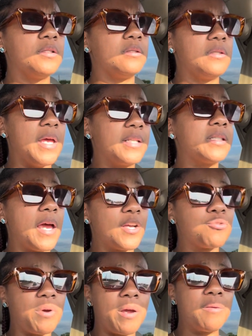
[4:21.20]
That
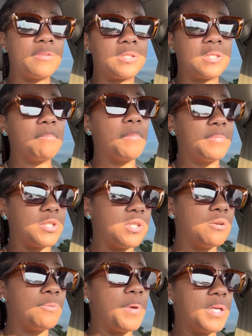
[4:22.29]
tax rate
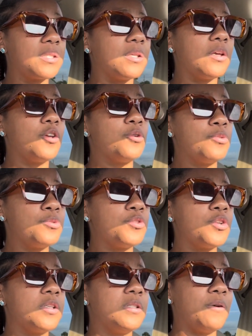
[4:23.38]
still makes a
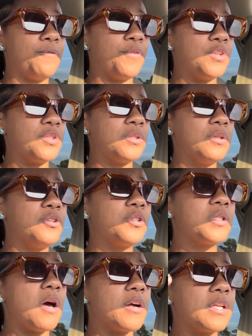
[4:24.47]
huge difference. You're
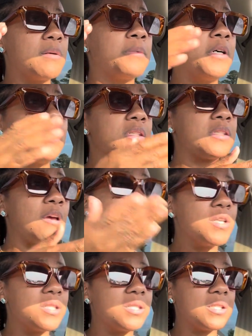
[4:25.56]
talking of a
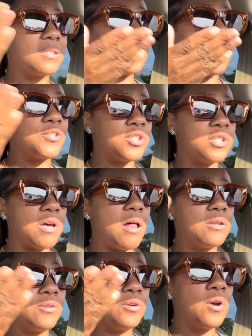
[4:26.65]

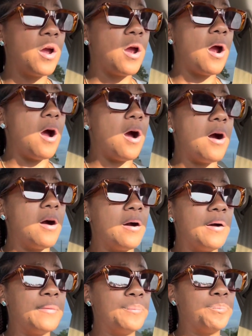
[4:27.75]

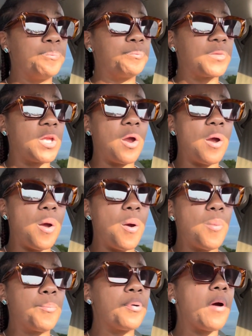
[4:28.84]

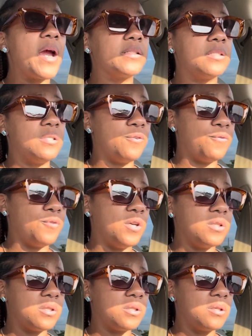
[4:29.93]
$76,000 price
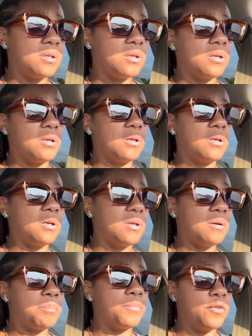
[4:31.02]
difference
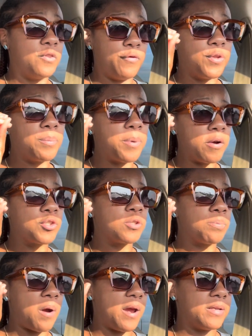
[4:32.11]
for the purchase
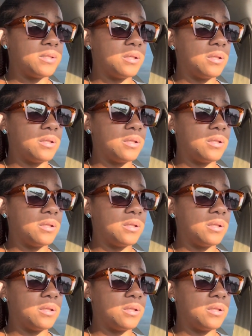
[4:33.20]
price.